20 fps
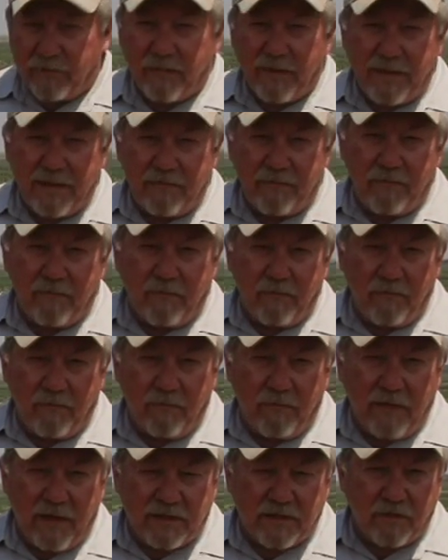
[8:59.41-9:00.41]
to
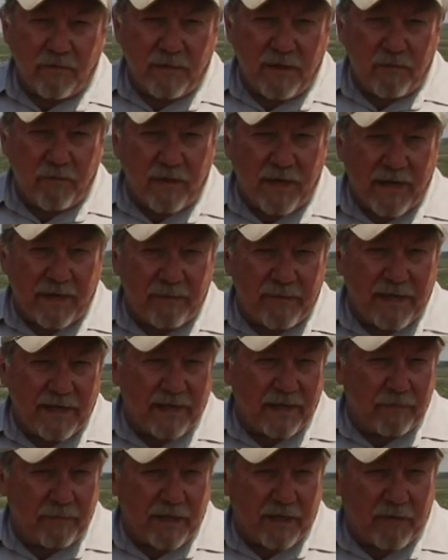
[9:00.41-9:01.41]
mean we've got to be a
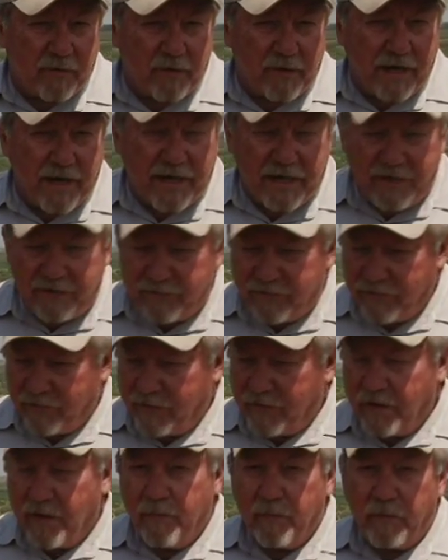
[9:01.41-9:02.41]
little bit creative,
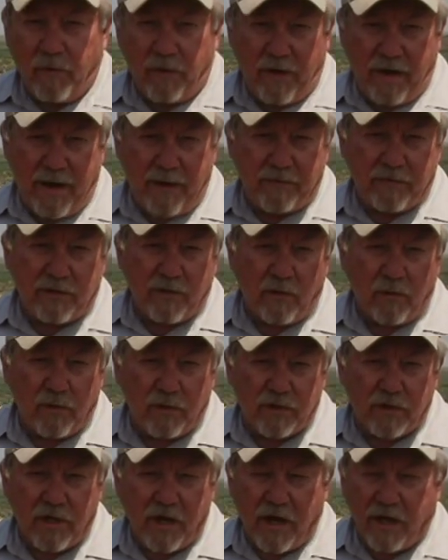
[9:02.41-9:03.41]
perhaps lower
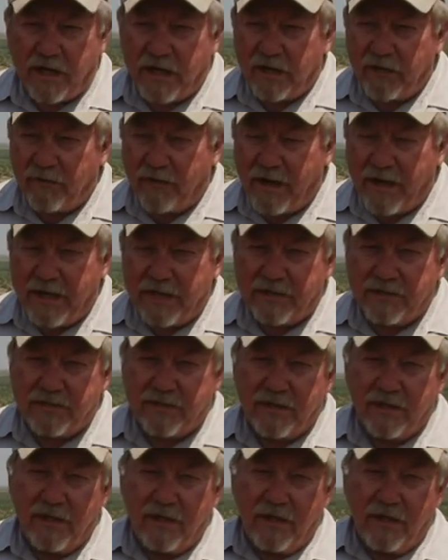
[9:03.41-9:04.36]
stocking rates,